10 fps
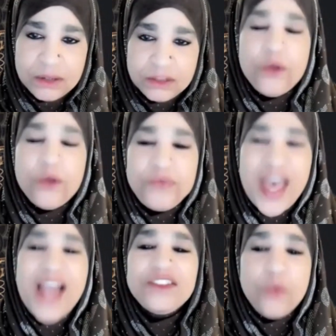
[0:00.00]
So
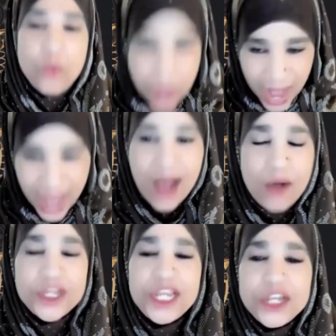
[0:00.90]
that's
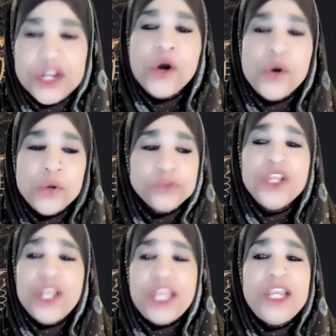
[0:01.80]
how he knows.
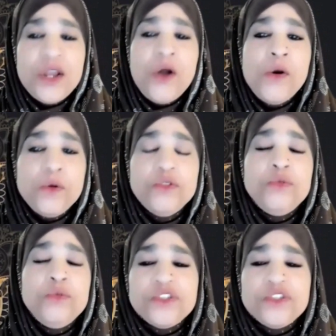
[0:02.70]
He knows
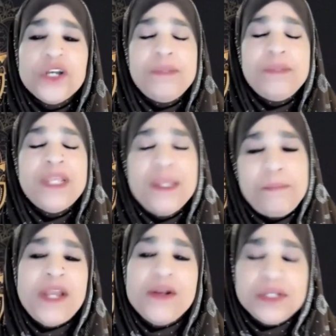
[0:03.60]
who's going to be in
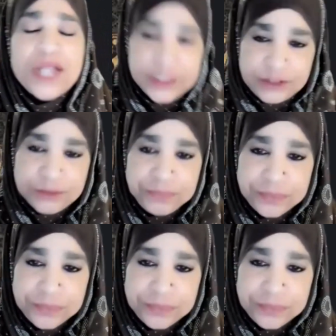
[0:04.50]
paradise.